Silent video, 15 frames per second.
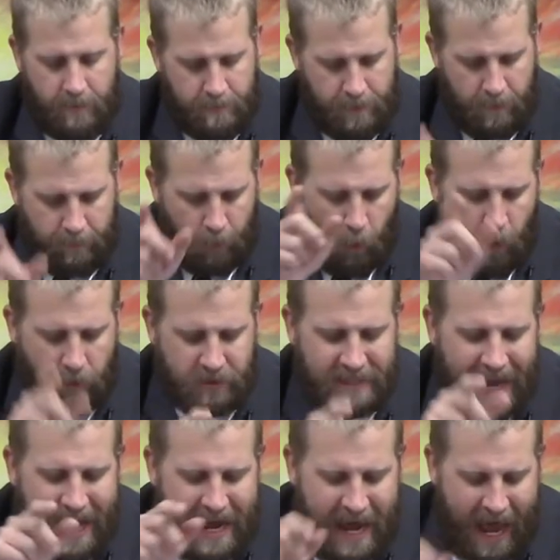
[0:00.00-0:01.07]
But what was
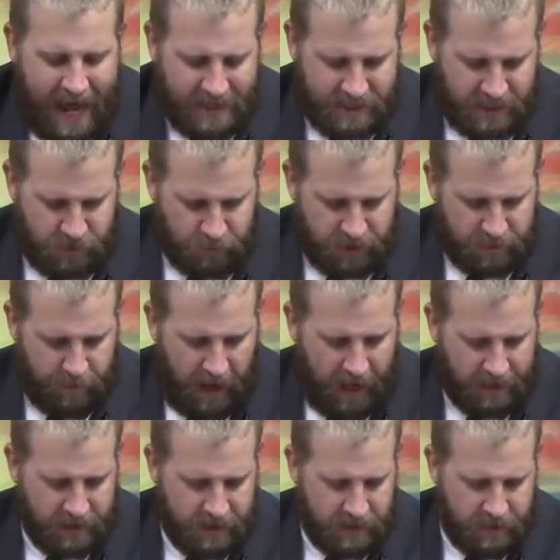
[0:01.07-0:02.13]
Ahaz's
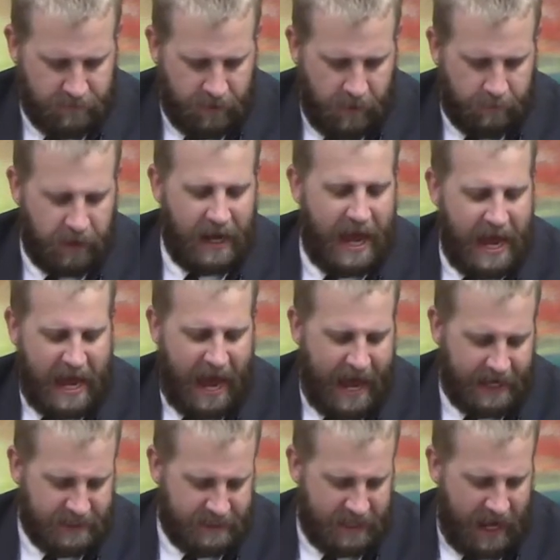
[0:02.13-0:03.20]
response? But
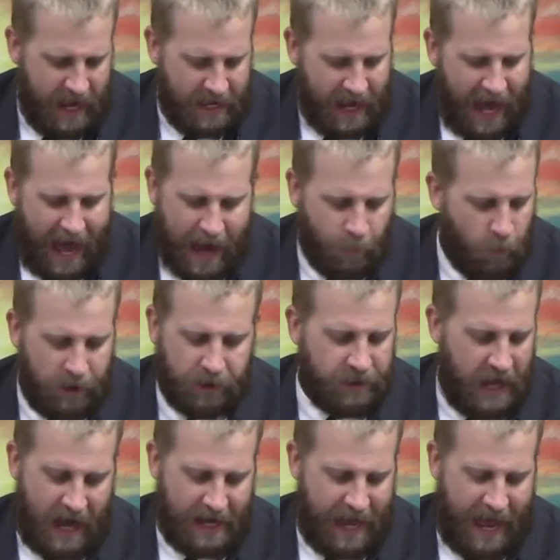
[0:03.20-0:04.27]
Ahaz said, I will
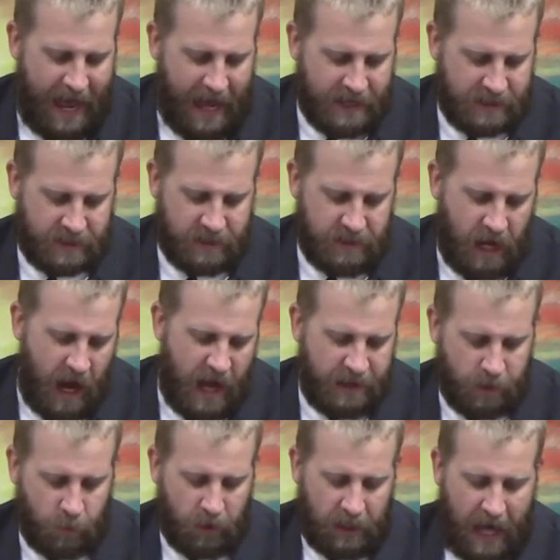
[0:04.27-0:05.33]
not ask,
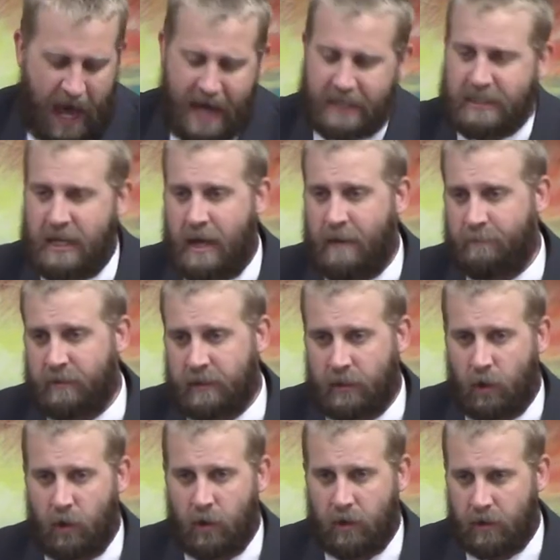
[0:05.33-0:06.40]
neither will I tempt the
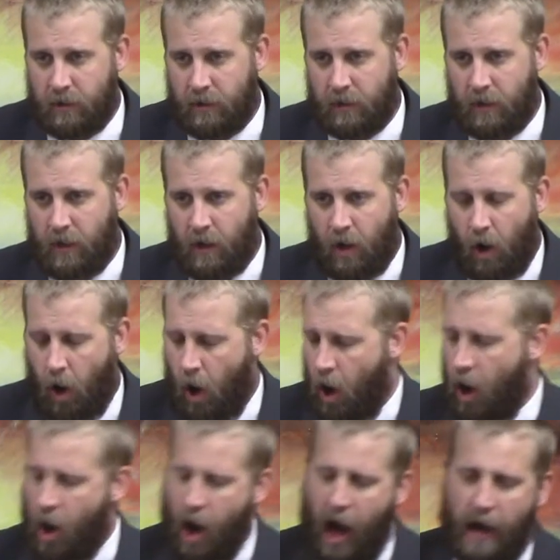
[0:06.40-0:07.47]
Lord.
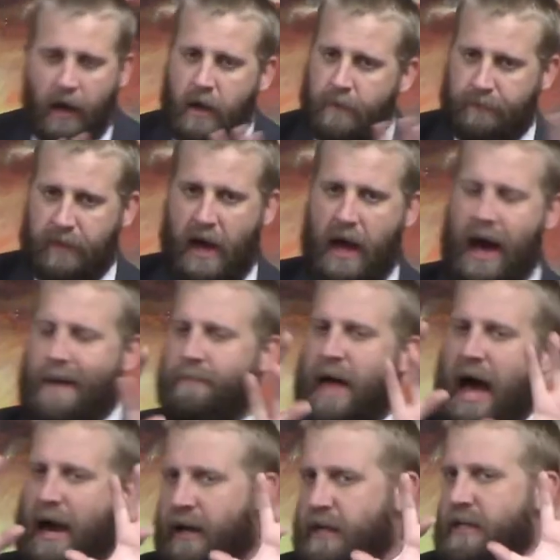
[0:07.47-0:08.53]
Oh, I'm
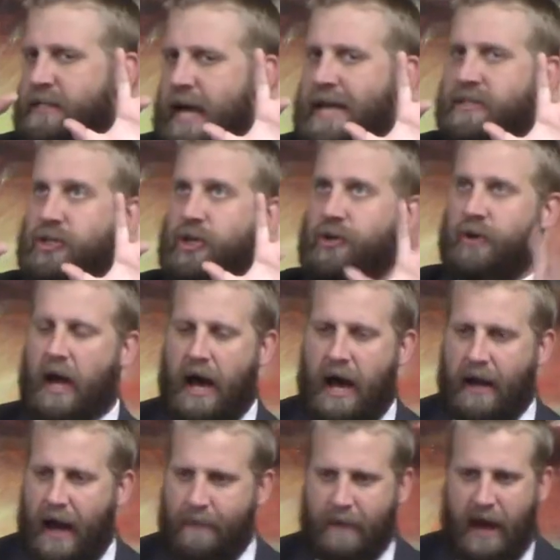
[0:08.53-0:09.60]
not going to test you,
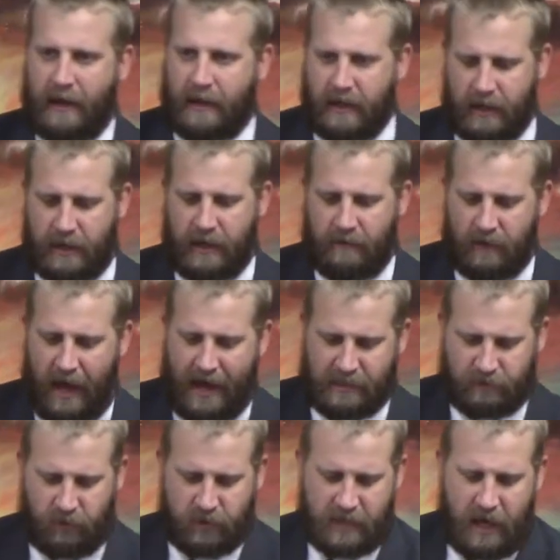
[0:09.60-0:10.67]
God. I'm not going to give ask
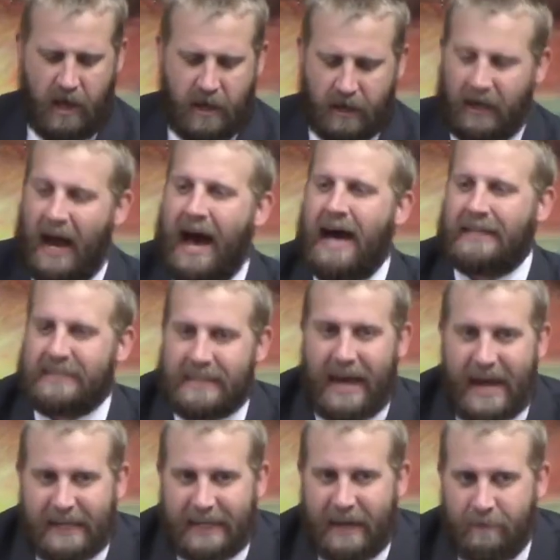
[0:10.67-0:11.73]
for a sign. God
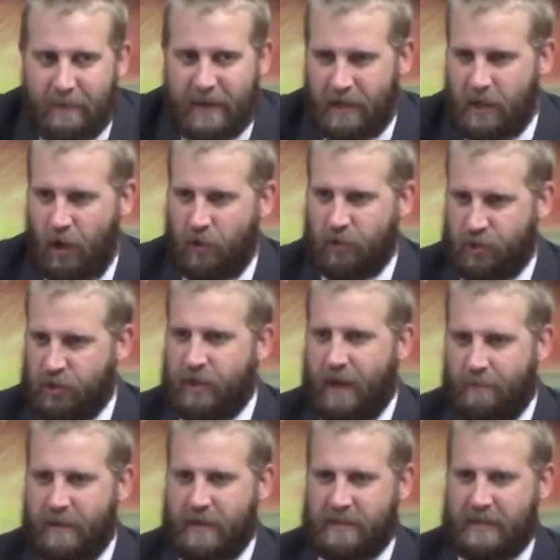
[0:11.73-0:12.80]
said, give me, you know, give
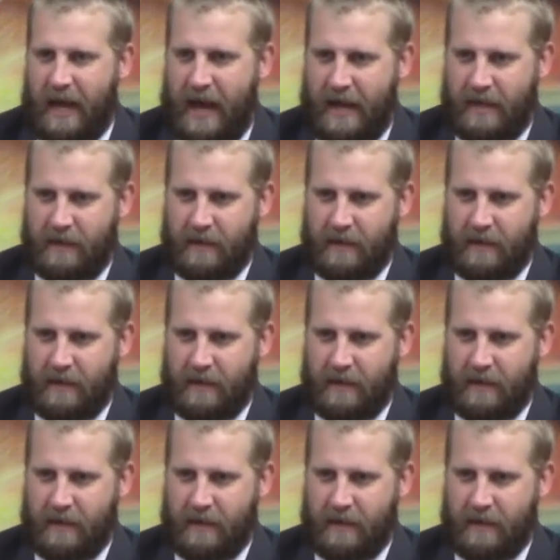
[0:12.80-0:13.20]
me a sign.